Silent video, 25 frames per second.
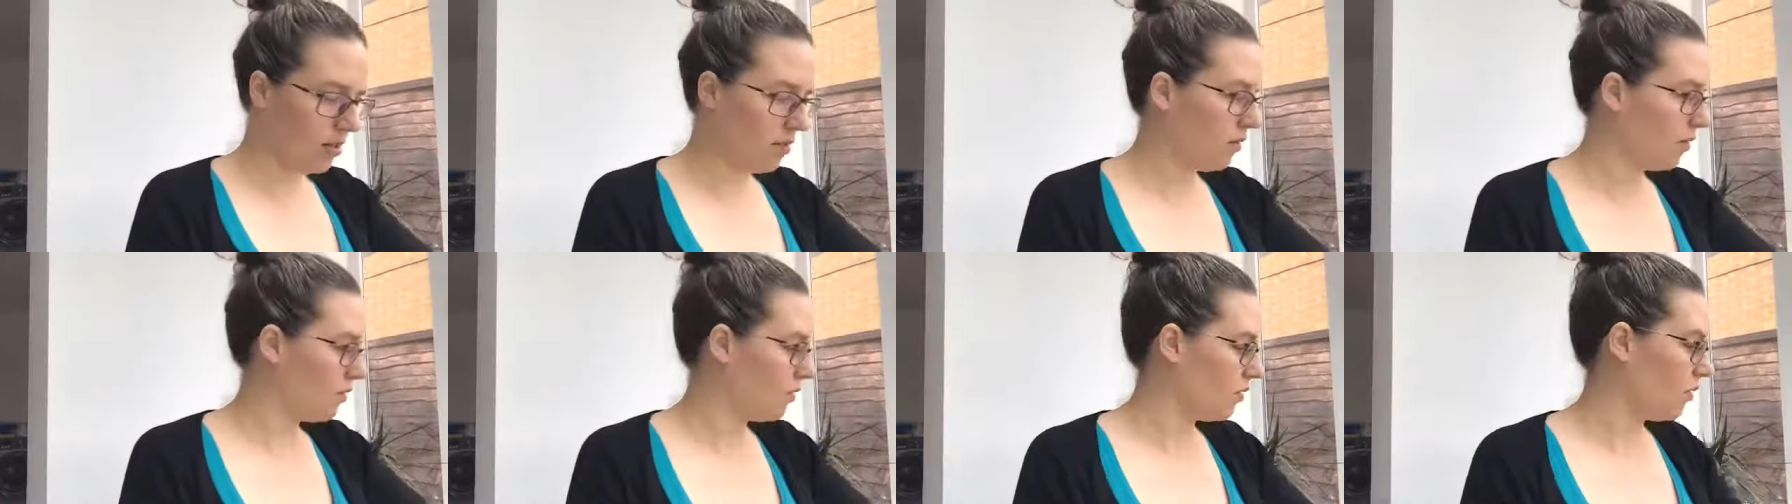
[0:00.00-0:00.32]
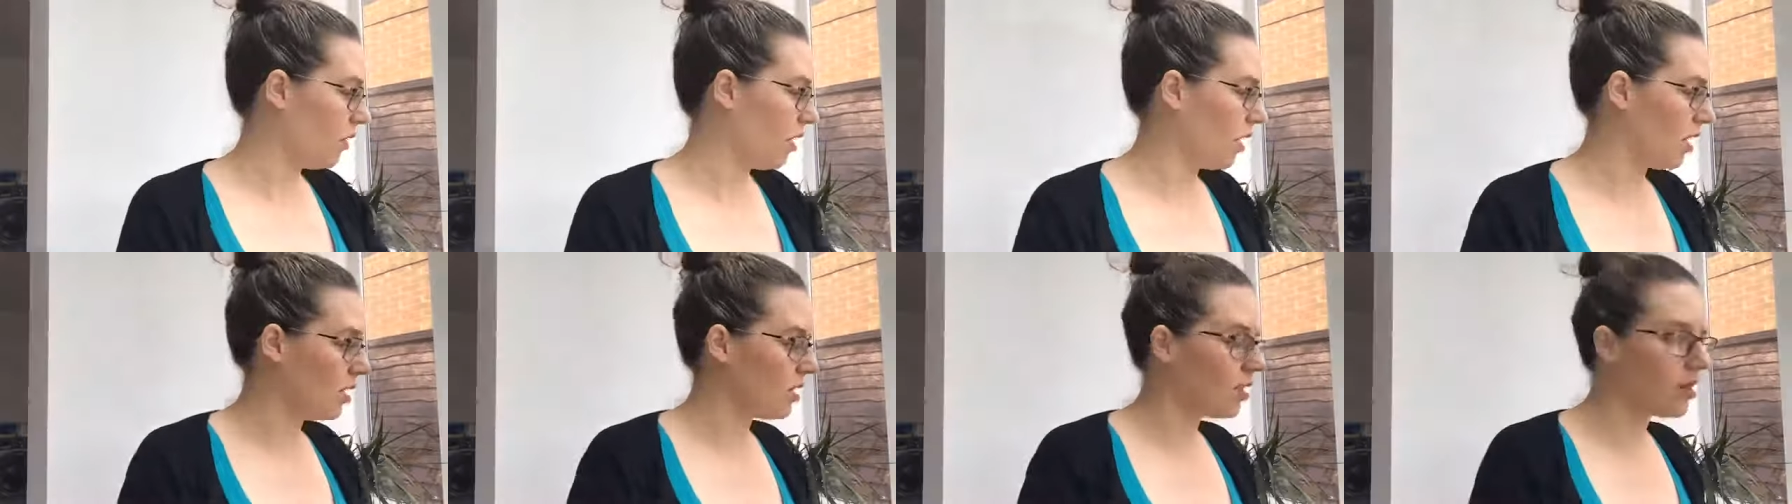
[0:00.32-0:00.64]

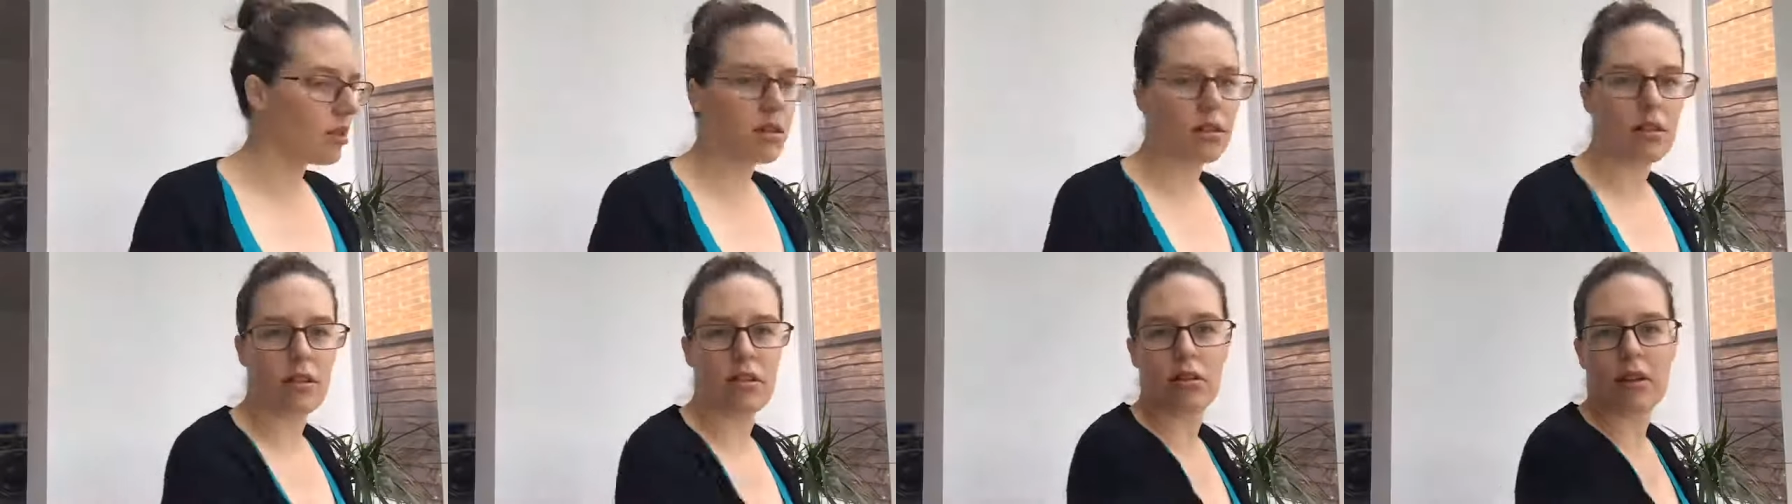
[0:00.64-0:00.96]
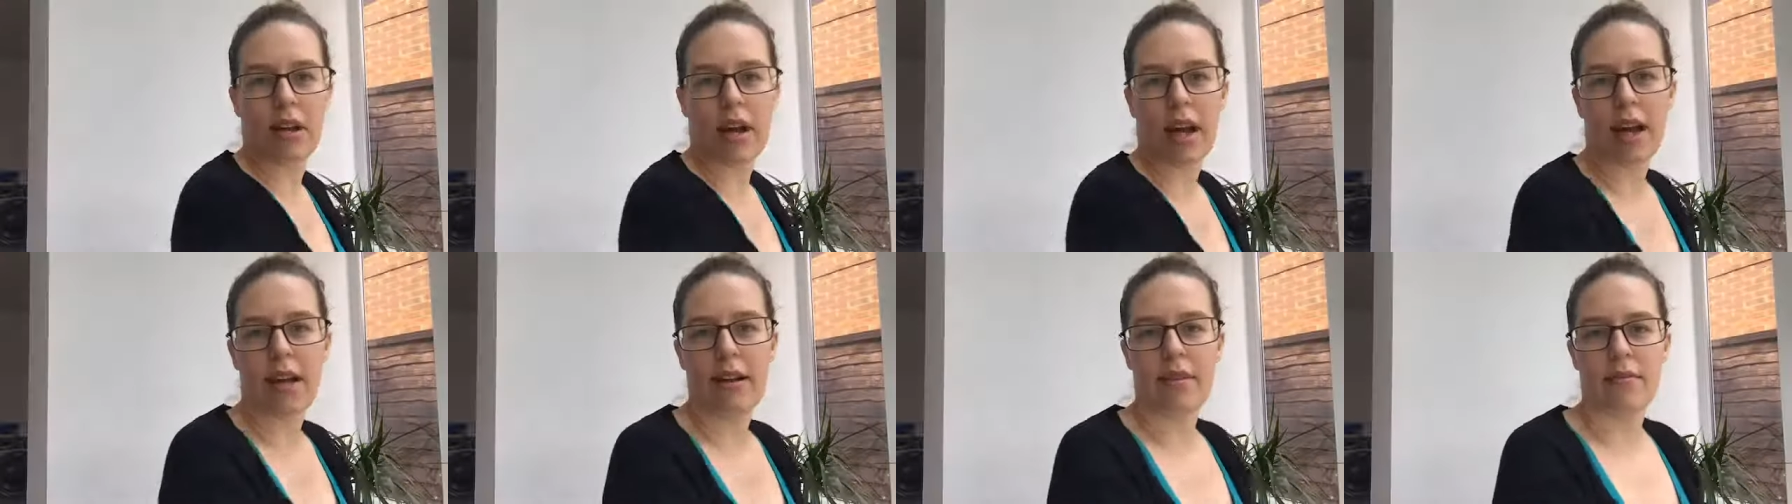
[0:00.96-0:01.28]
Right,
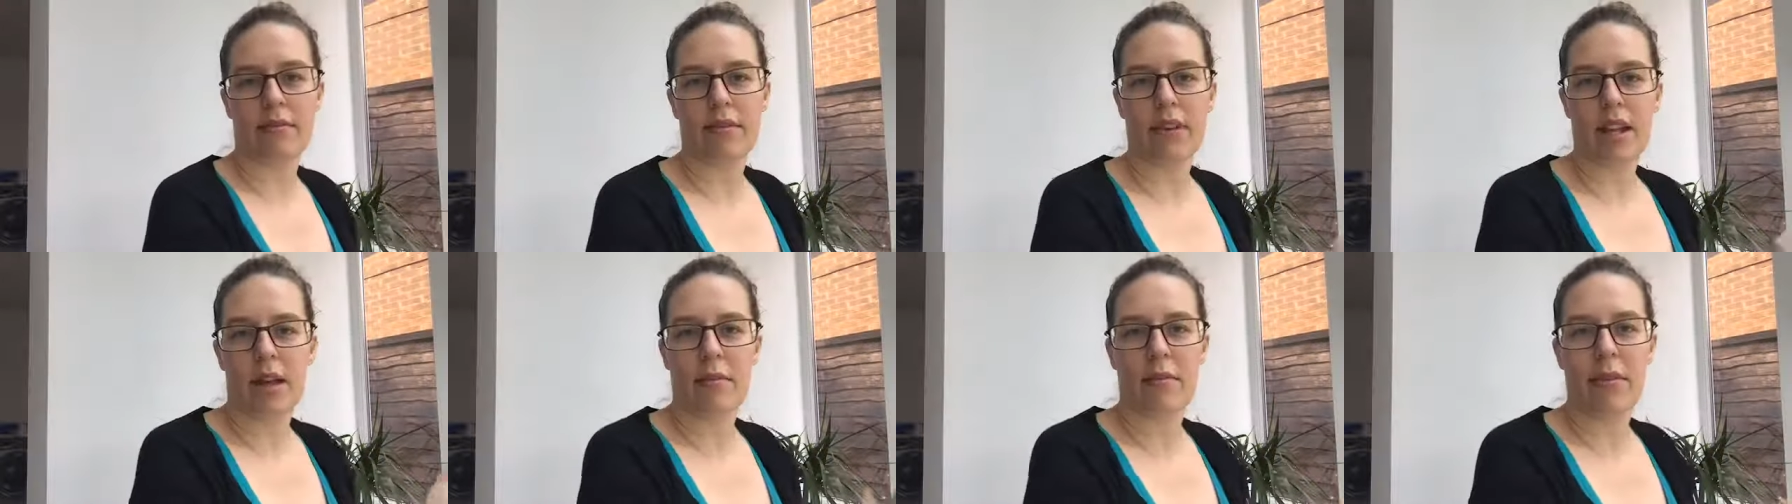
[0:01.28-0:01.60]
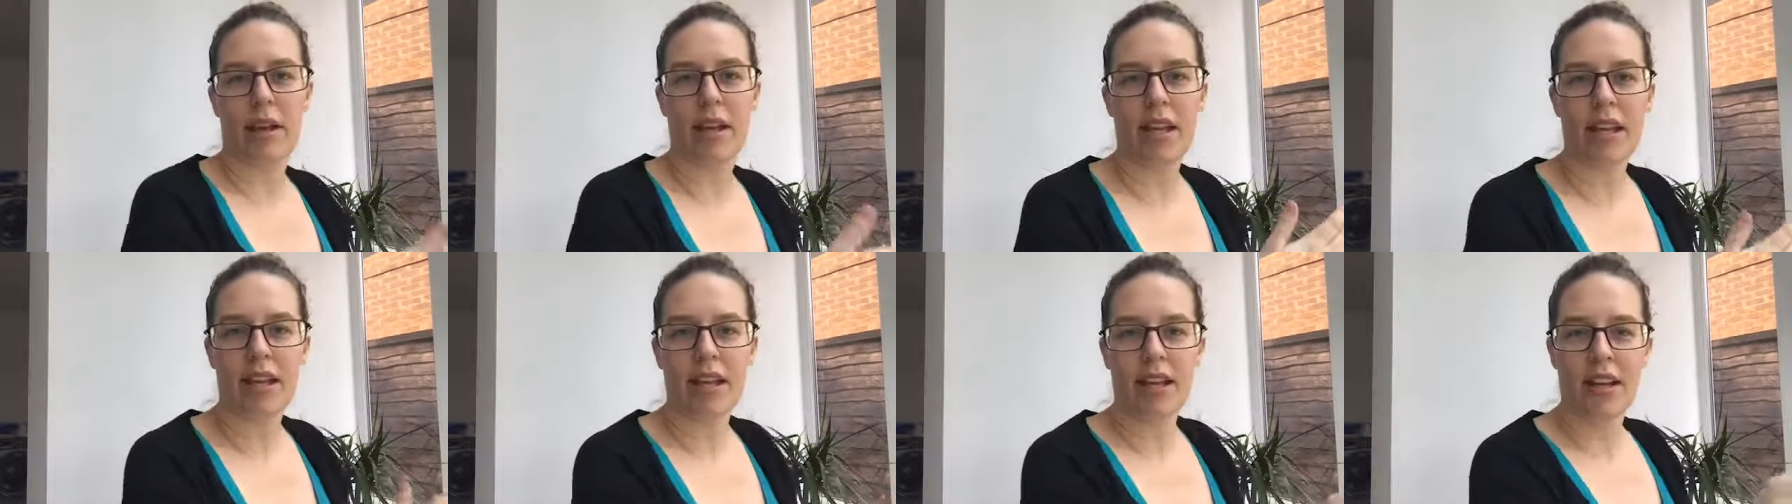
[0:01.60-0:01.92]
okay, let
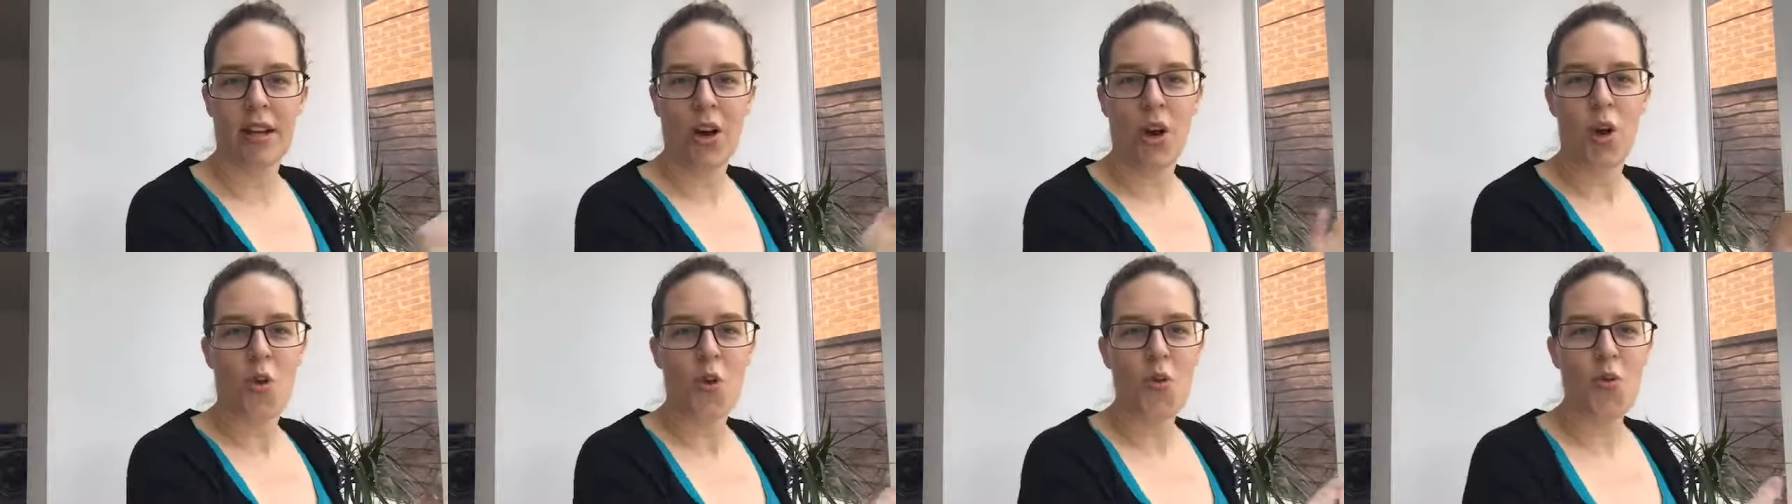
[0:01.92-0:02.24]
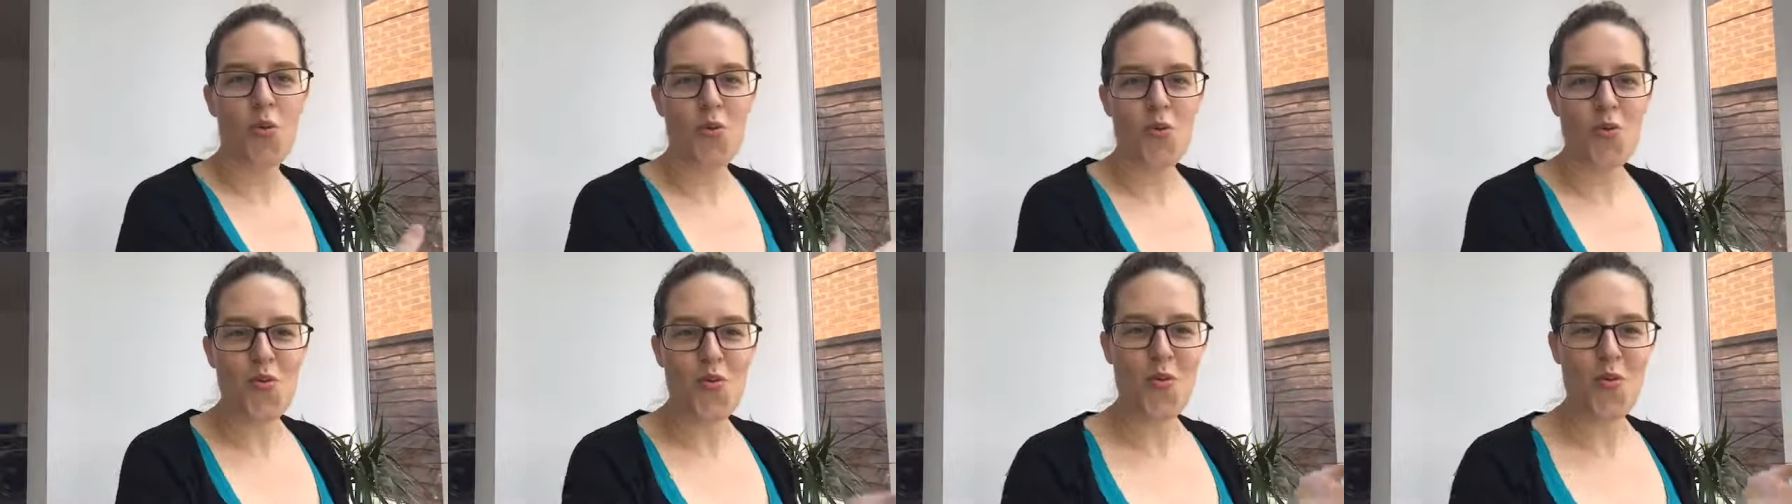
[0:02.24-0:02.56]
me, did